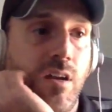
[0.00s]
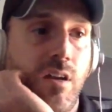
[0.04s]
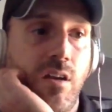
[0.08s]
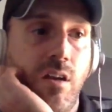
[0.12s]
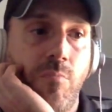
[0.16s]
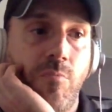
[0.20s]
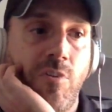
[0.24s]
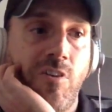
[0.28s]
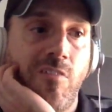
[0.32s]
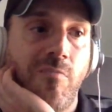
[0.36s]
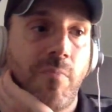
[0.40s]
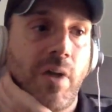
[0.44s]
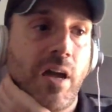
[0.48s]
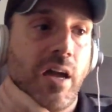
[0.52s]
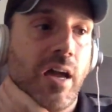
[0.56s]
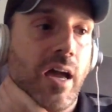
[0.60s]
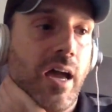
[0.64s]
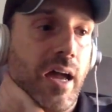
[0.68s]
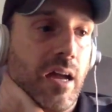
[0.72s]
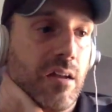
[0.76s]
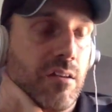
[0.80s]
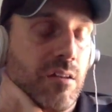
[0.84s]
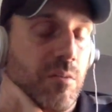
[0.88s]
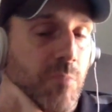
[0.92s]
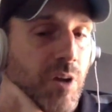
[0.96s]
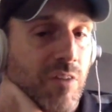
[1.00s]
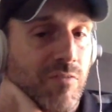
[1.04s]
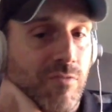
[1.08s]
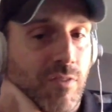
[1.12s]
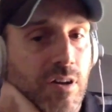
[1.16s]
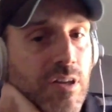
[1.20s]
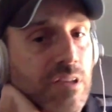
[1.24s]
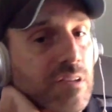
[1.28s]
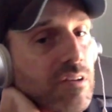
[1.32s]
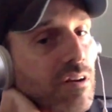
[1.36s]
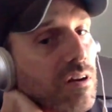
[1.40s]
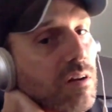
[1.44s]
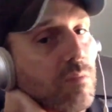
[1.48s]
a number of my actually my
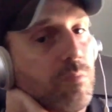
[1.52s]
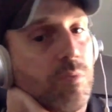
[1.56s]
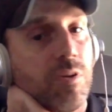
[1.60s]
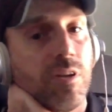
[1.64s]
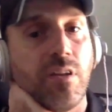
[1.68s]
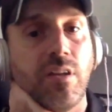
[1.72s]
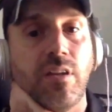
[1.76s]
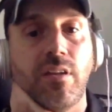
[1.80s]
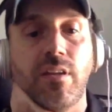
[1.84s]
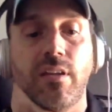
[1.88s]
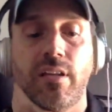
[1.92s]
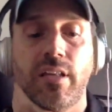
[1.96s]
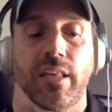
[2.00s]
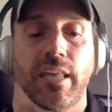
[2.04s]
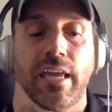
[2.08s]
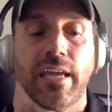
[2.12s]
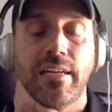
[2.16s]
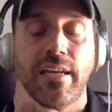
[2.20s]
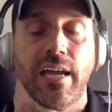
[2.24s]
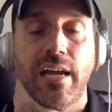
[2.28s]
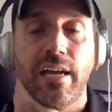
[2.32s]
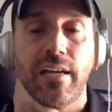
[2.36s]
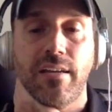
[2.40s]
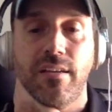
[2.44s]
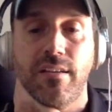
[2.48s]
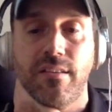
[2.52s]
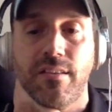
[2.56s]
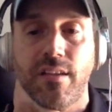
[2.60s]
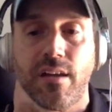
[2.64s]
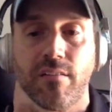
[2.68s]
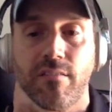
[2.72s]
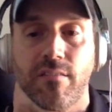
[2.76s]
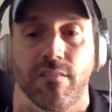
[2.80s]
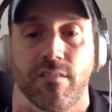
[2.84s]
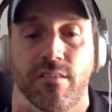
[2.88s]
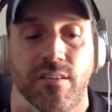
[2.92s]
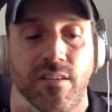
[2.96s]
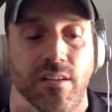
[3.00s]
first startup was in the late nineties
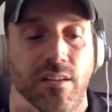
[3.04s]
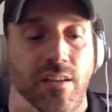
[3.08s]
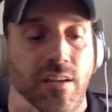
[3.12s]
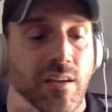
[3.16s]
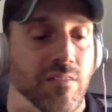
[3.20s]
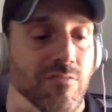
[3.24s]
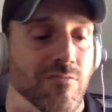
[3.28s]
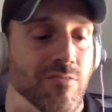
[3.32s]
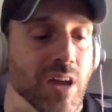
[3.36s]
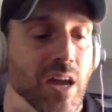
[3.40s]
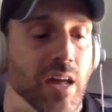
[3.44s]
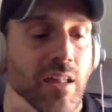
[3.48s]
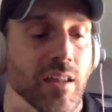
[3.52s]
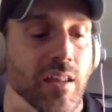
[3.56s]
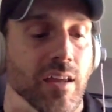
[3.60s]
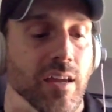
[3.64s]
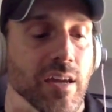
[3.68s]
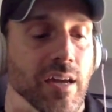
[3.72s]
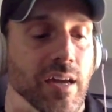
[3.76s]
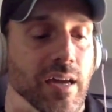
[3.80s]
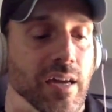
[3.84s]
out in Silicon Valley.